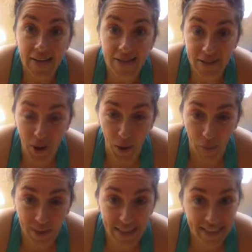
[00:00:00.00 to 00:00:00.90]

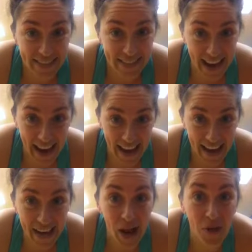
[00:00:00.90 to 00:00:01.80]
So
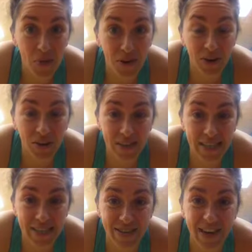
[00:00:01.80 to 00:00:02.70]
today we are going
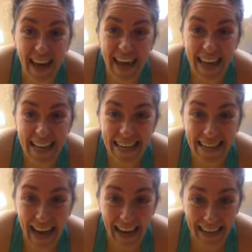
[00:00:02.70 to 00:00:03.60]
to do
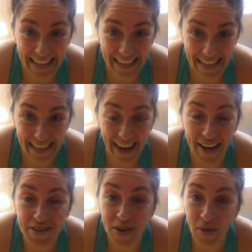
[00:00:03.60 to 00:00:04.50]
90.
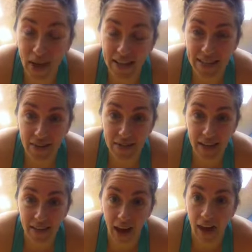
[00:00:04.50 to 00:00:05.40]
I know that sounds
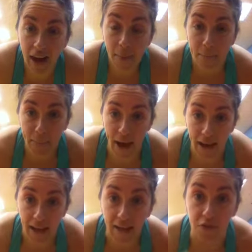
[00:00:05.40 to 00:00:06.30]
like a lot, but
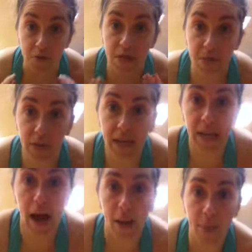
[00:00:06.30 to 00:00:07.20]
if you split
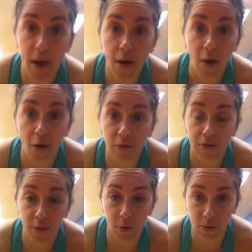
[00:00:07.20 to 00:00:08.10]
it up
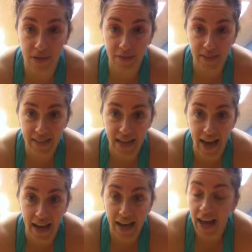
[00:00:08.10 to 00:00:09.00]
over the course of the
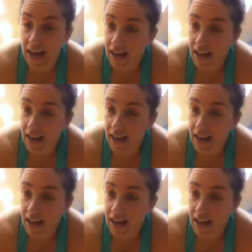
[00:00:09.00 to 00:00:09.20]
day,